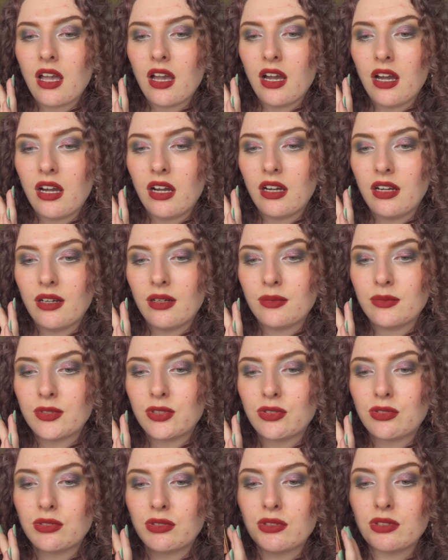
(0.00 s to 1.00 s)
2
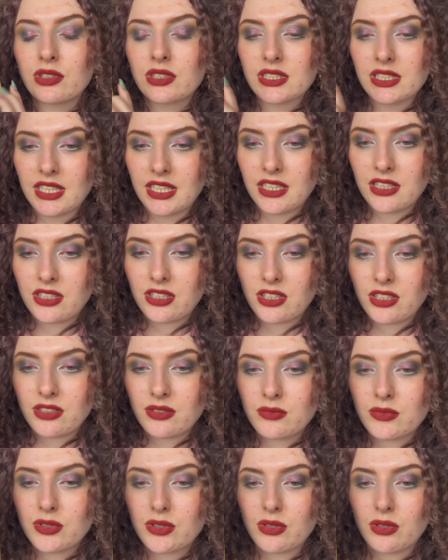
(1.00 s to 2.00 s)
looks
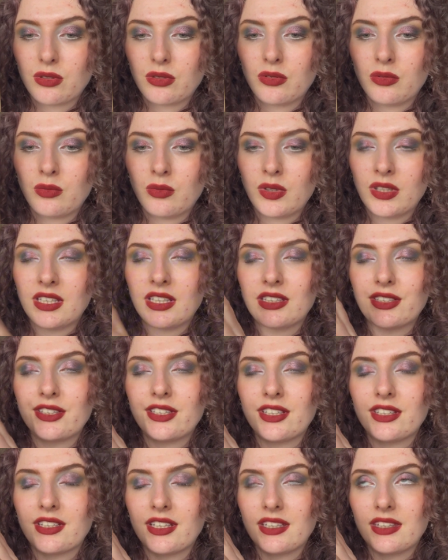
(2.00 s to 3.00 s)
later, so
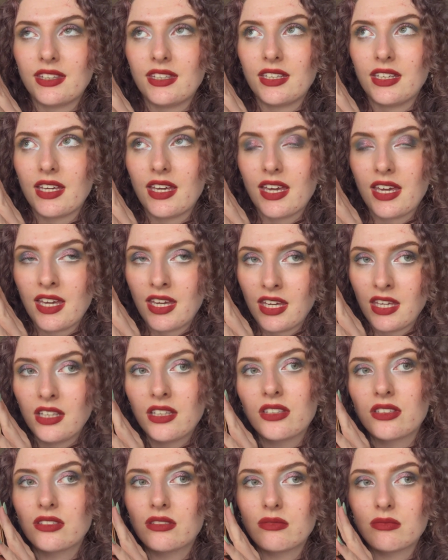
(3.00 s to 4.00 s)

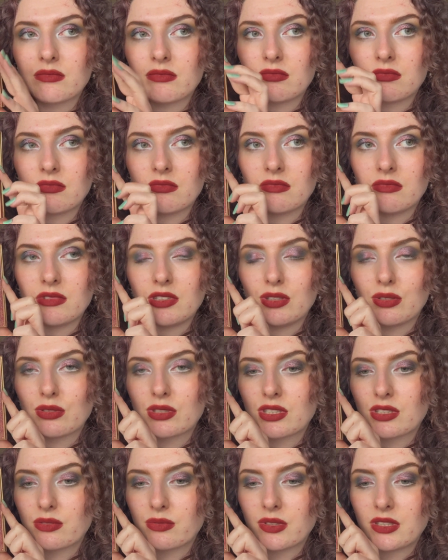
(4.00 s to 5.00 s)
198
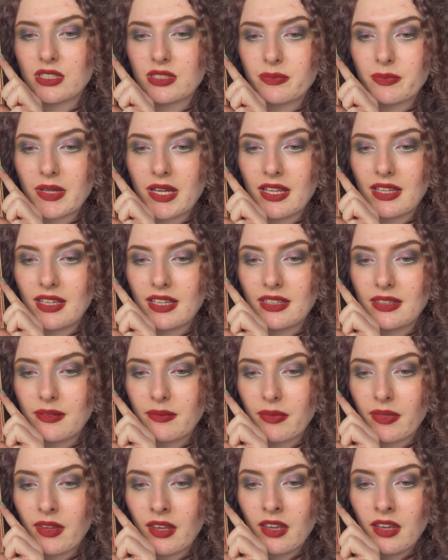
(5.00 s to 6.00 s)
uses with this palette,
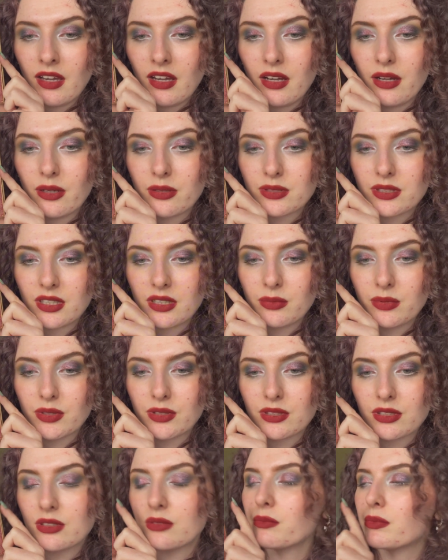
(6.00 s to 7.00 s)
I was able
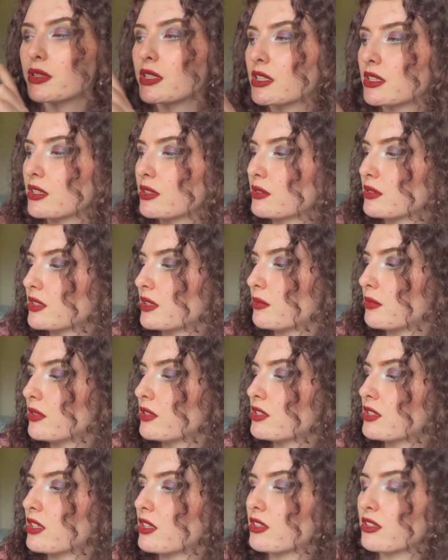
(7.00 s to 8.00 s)
to completely use up the
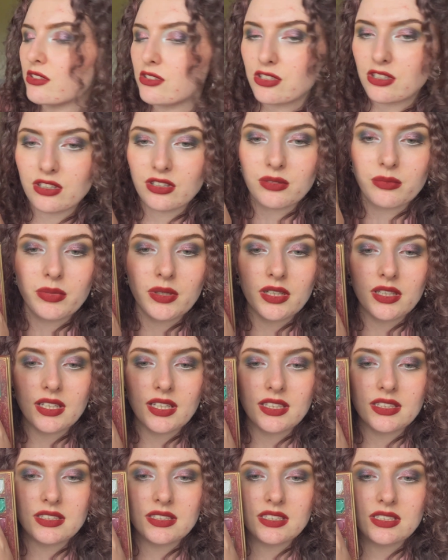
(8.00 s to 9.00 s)
shade Jingle Bell,
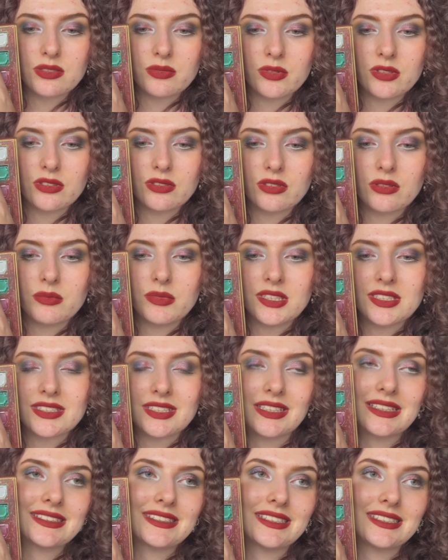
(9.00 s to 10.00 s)
and this one took me
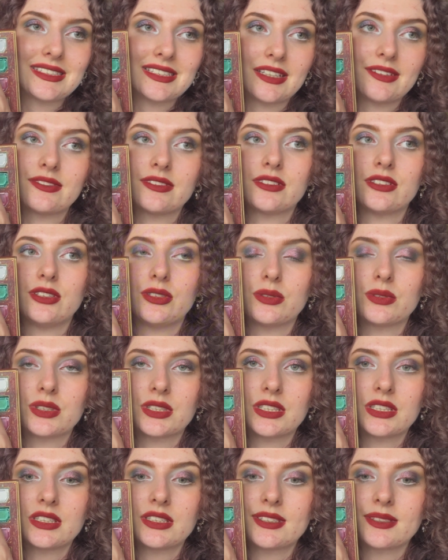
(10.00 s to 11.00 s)
67
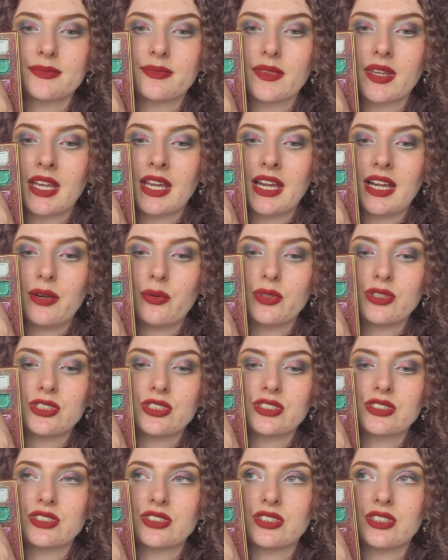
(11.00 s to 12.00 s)
uses, which
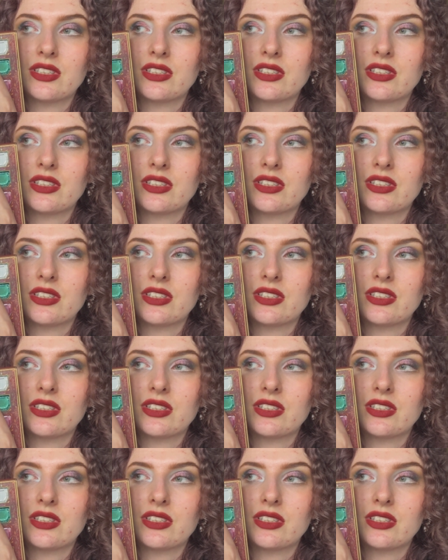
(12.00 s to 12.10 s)
is